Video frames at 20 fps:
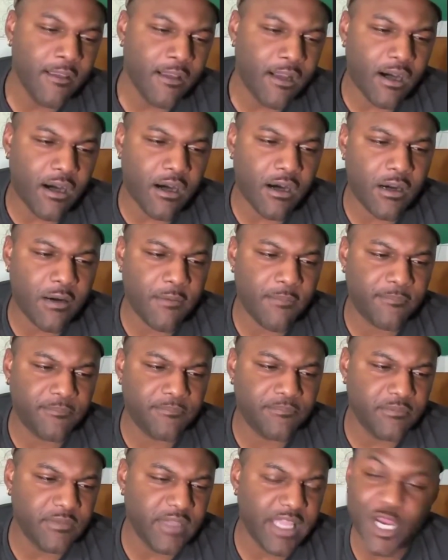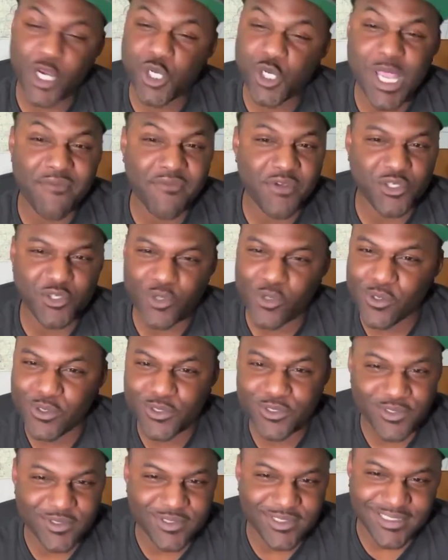The air traffic
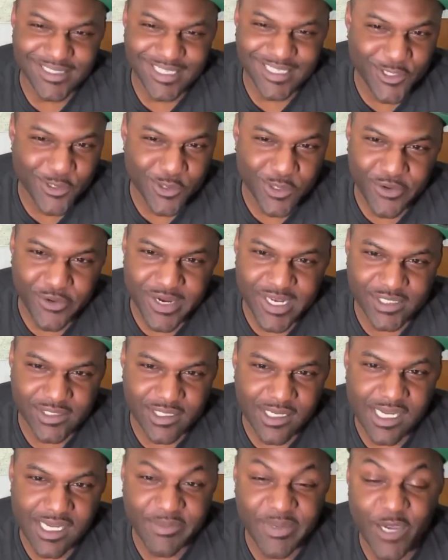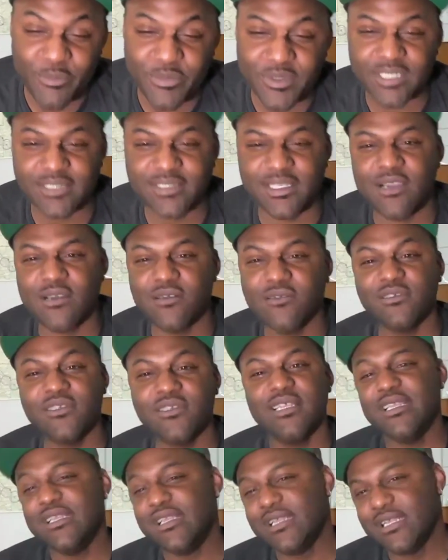controllers, they do a great job helping us out.
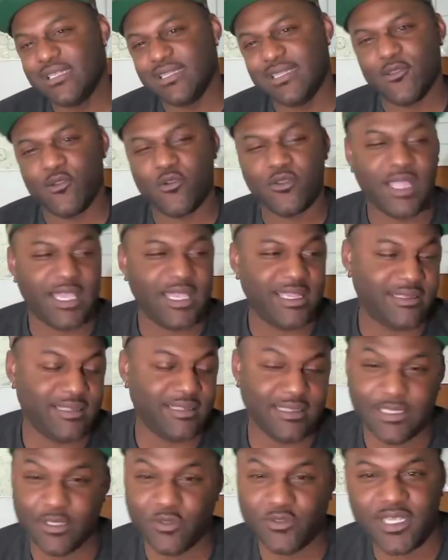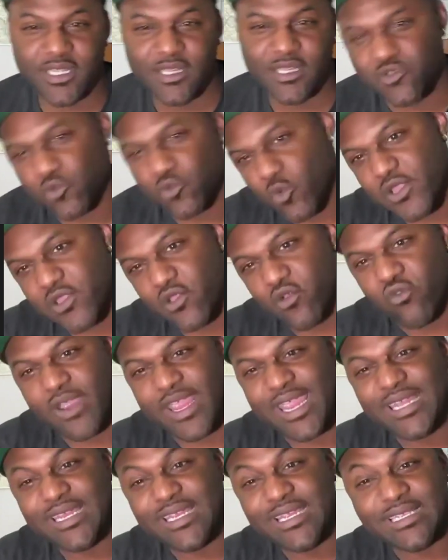They'll tell us where the
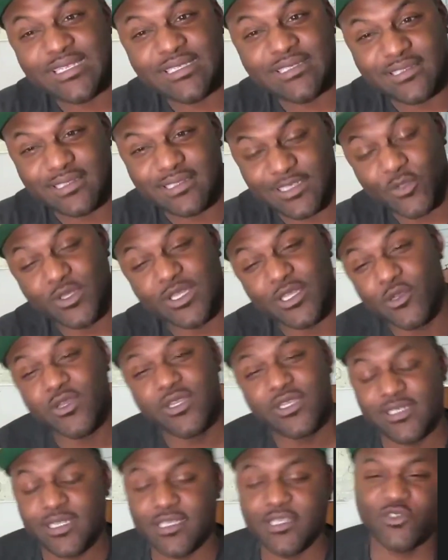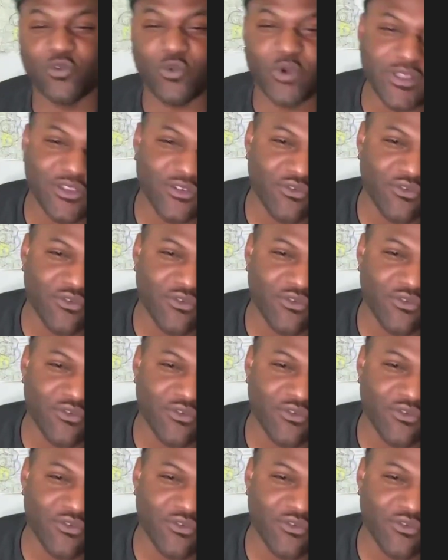rain is. They'll literally tell us where the